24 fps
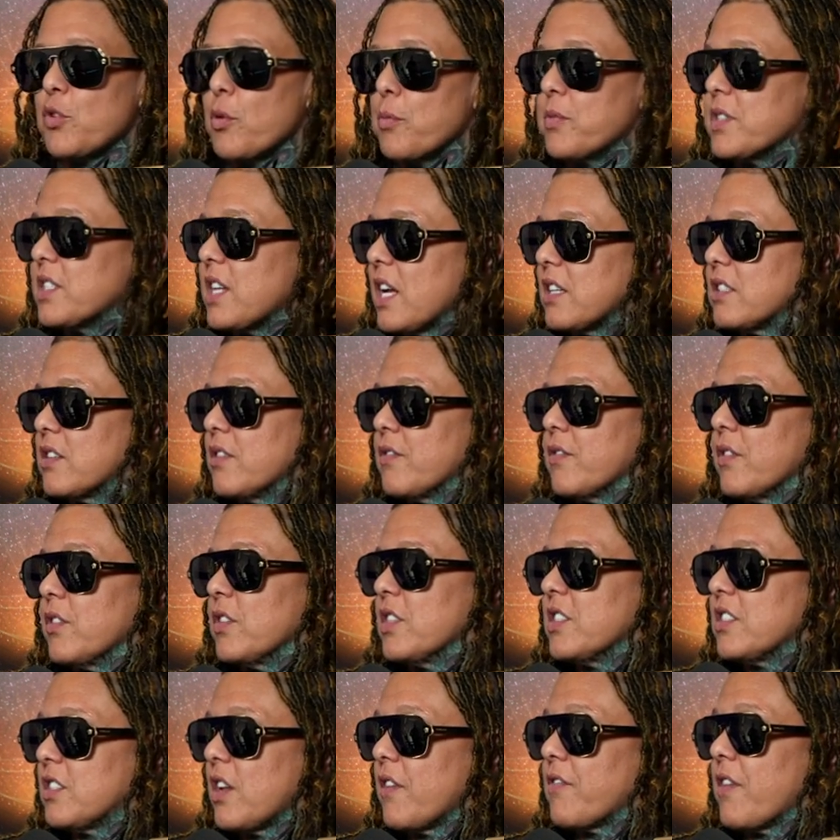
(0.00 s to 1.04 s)
so obsessive
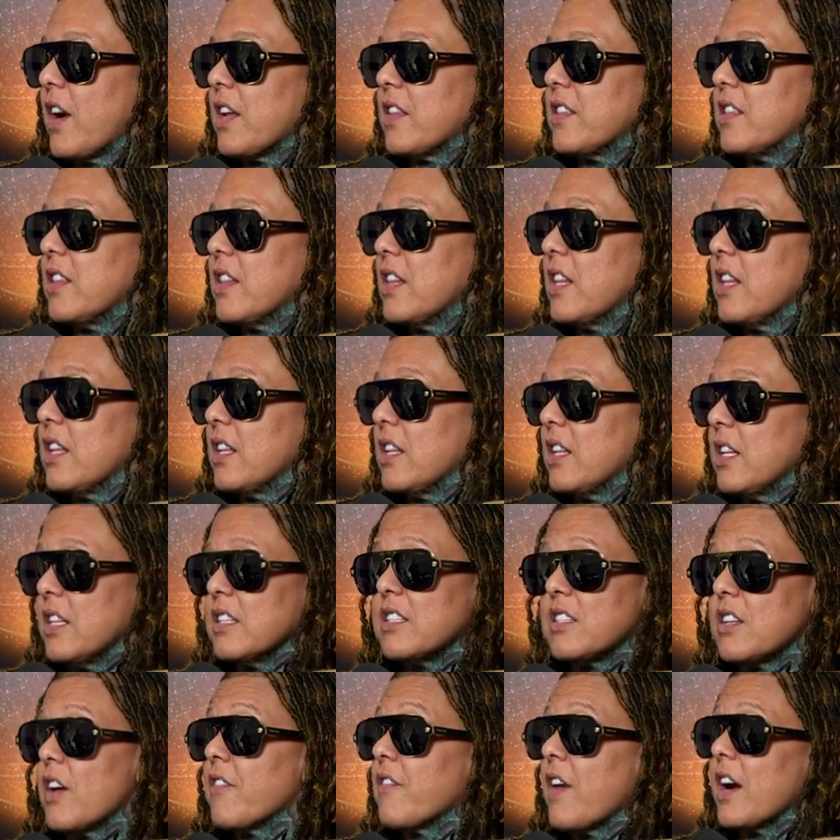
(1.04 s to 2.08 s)
and stuff i
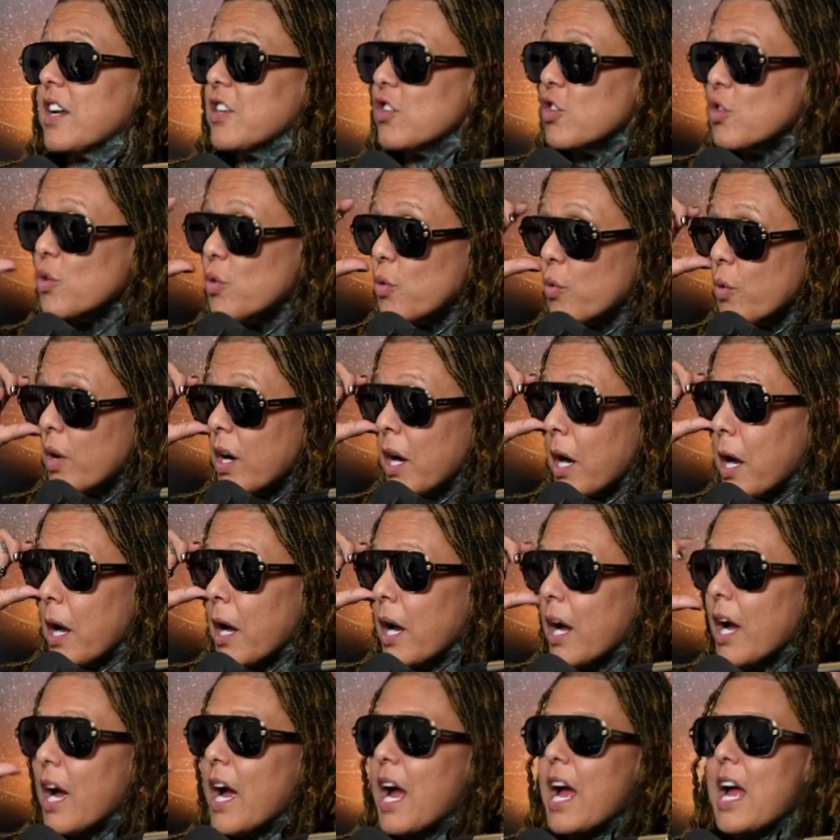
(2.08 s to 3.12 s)
and stuff i do 100%
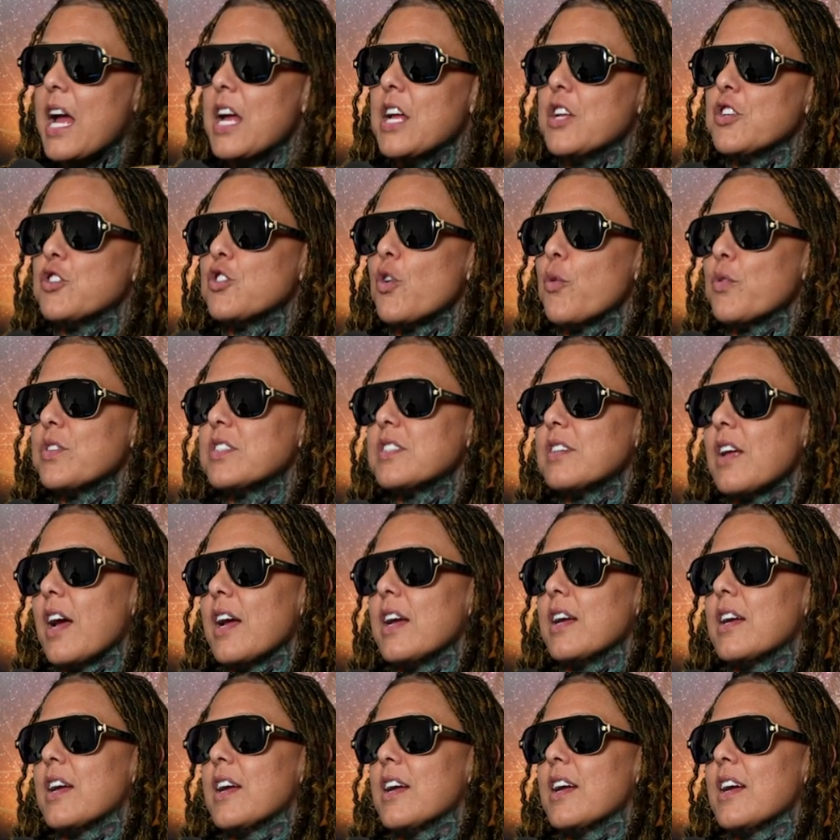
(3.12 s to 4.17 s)
so it's
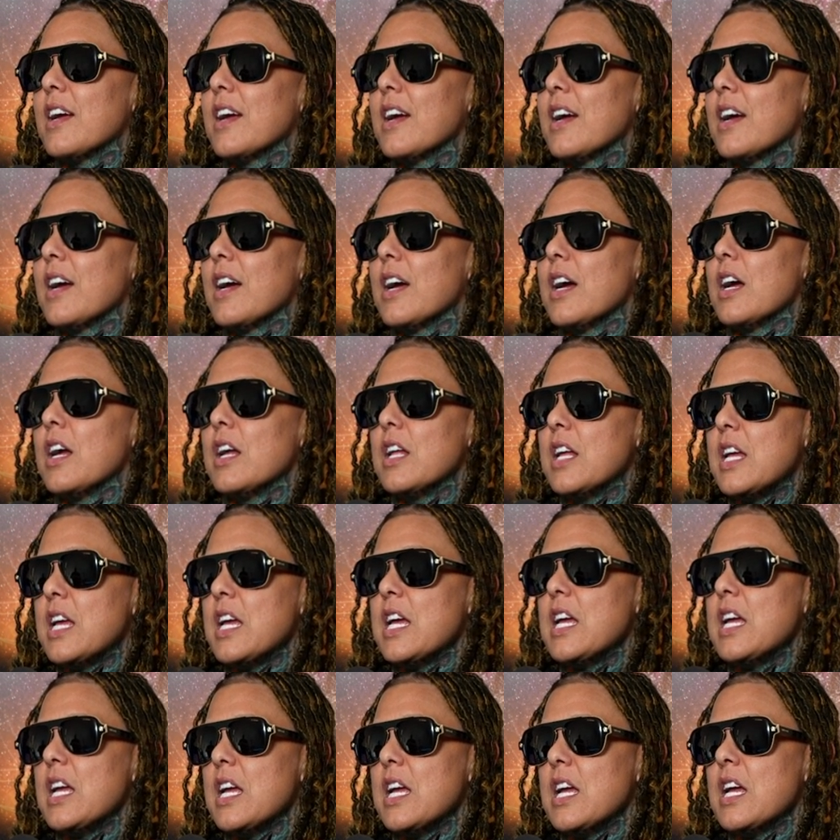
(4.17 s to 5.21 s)
like
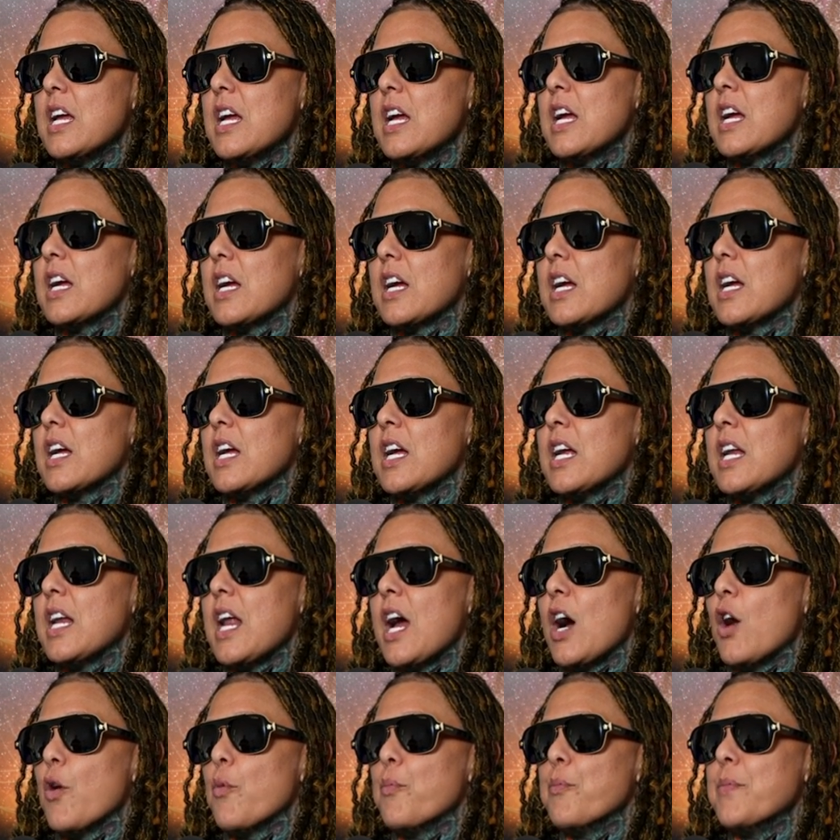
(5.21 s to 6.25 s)
he it it
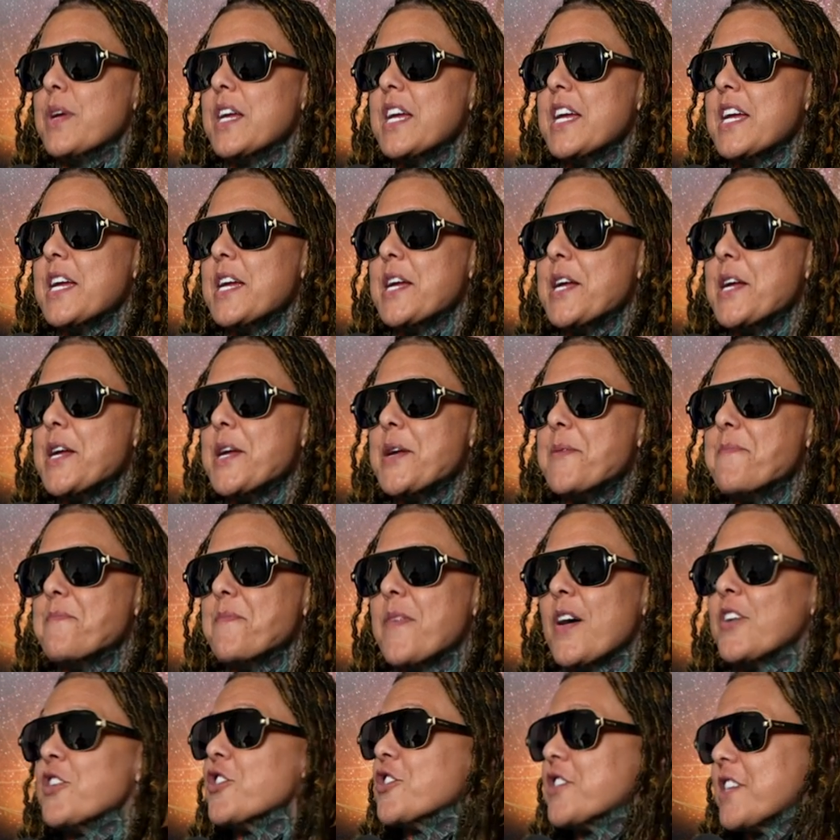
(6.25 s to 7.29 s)
helped me
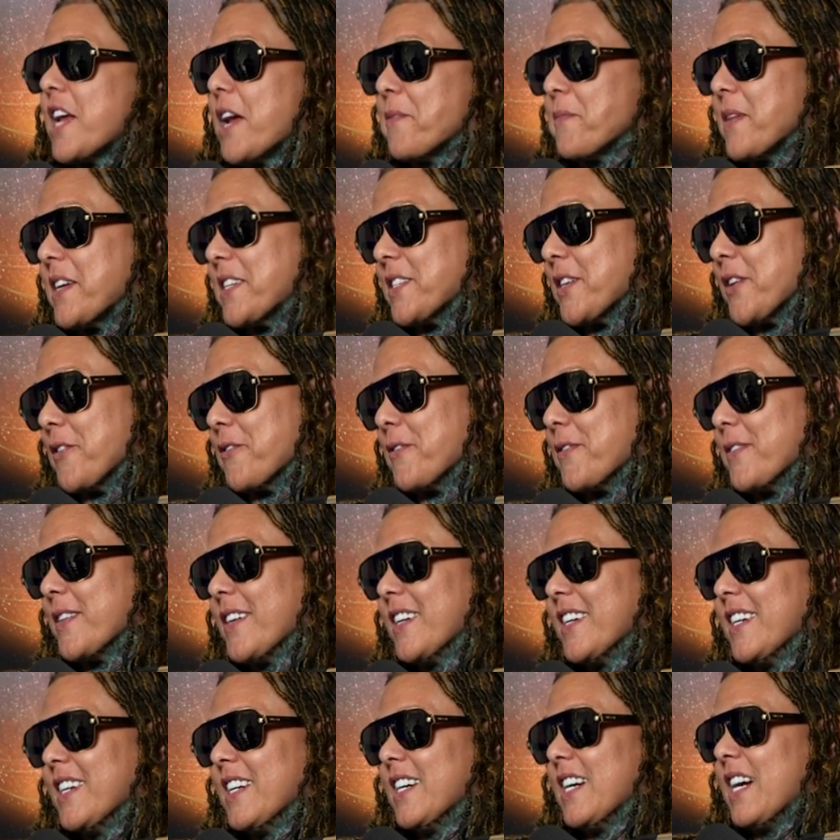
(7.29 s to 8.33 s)
understand myself
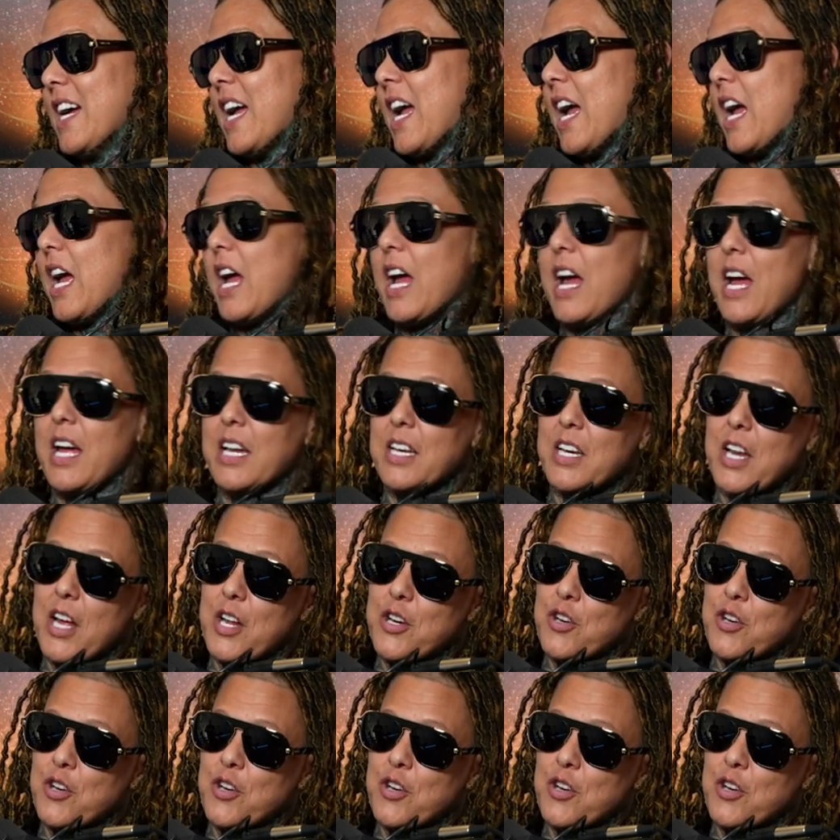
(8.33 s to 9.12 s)
yeah and